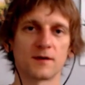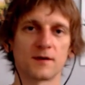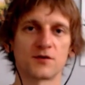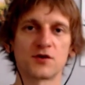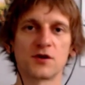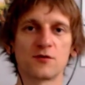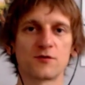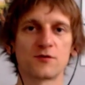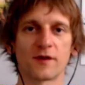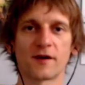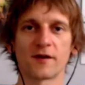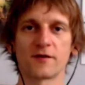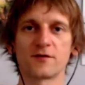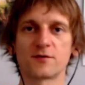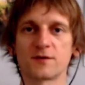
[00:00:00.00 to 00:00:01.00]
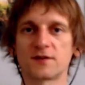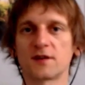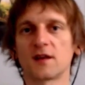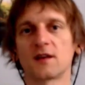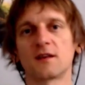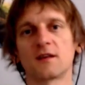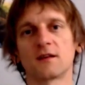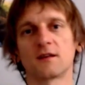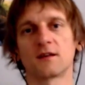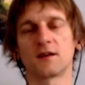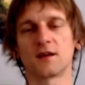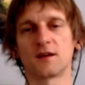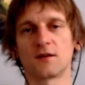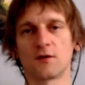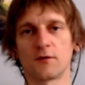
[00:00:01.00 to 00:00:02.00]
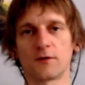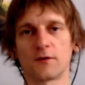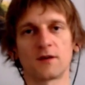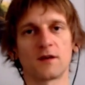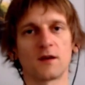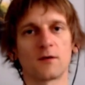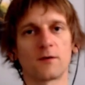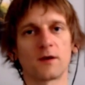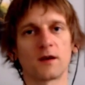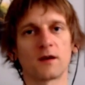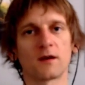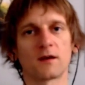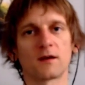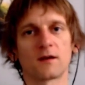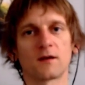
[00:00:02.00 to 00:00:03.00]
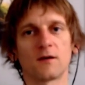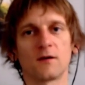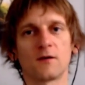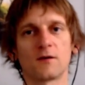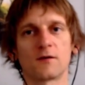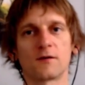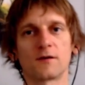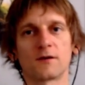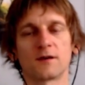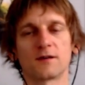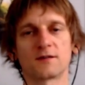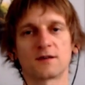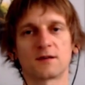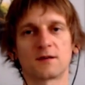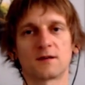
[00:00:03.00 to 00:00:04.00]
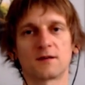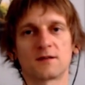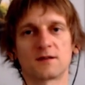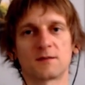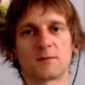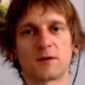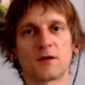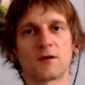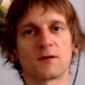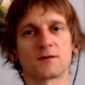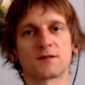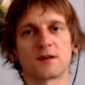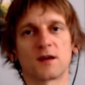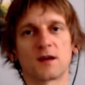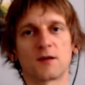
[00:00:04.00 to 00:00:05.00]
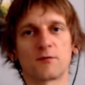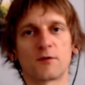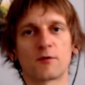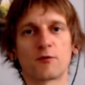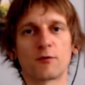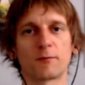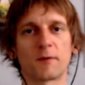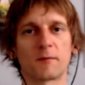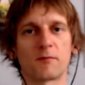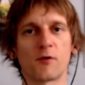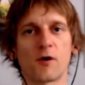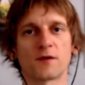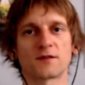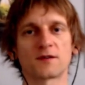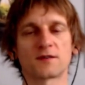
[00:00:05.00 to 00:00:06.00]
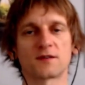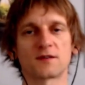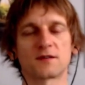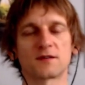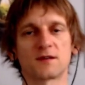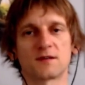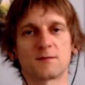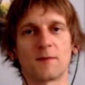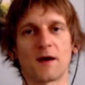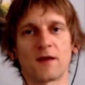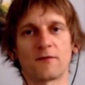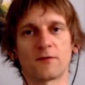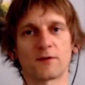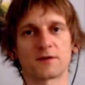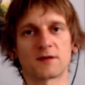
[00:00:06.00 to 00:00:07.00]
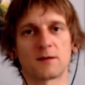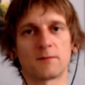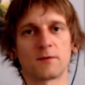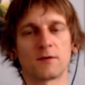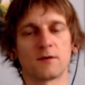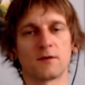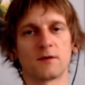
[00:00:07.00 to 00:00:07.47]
children that are interested in orienteering, or is it because the recruitment process is bad, for example?